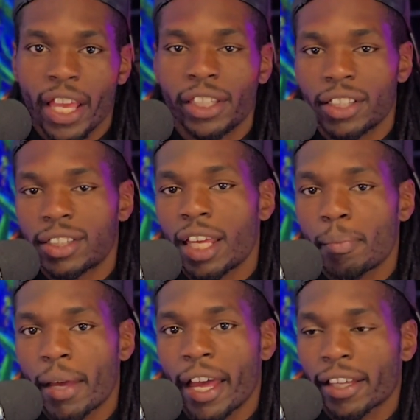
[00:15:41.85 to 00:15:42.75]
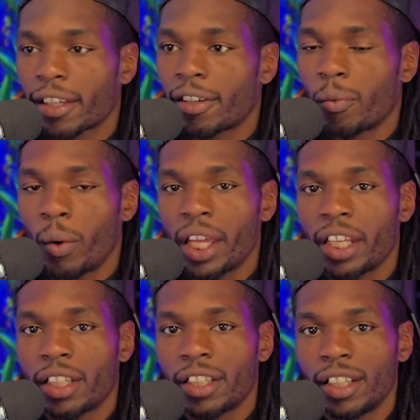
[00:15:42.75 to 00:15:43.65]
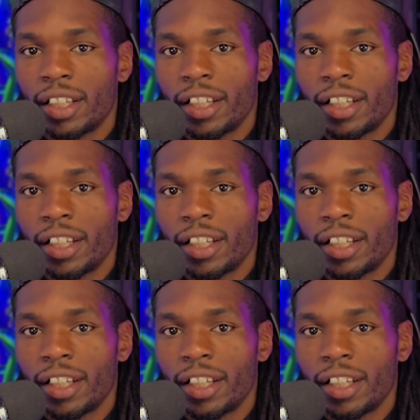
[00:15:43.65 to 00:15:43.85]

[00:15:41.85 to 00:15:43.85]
And they sat back, waited,